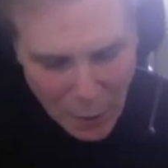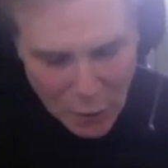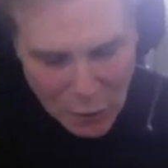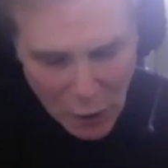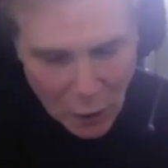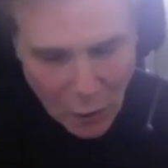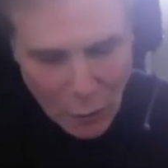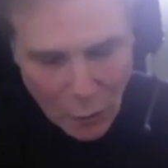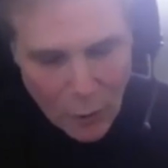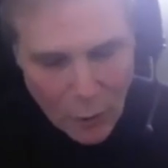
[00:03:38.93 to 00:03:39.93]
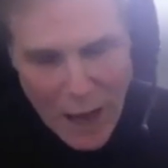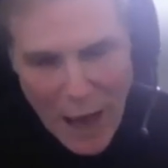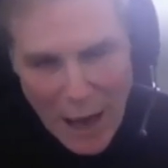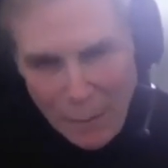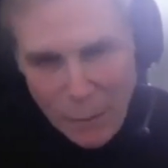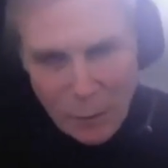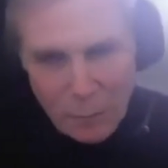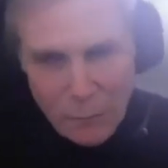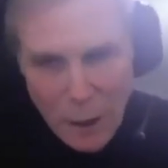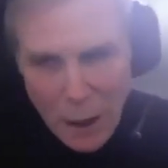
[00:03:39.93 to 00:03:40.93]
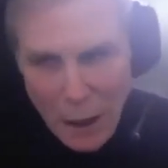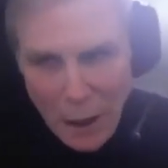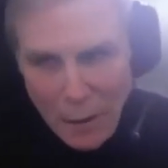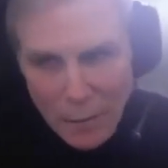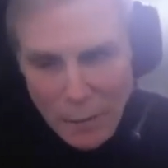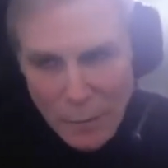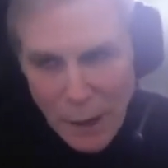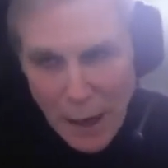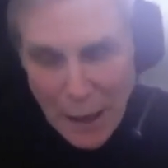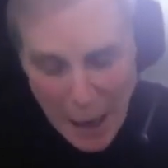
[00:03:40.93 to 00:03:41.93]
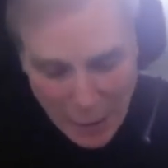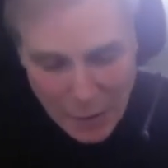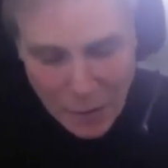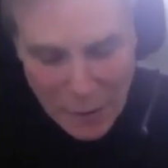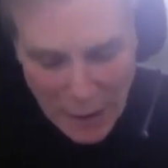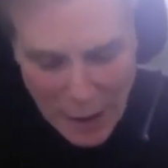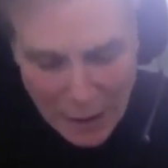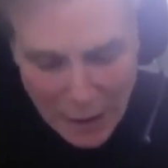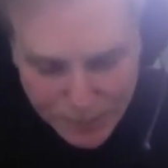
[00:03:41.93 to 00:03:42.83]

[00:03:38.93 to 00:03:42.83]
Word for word: So with that, I built, uh, I got into the tech.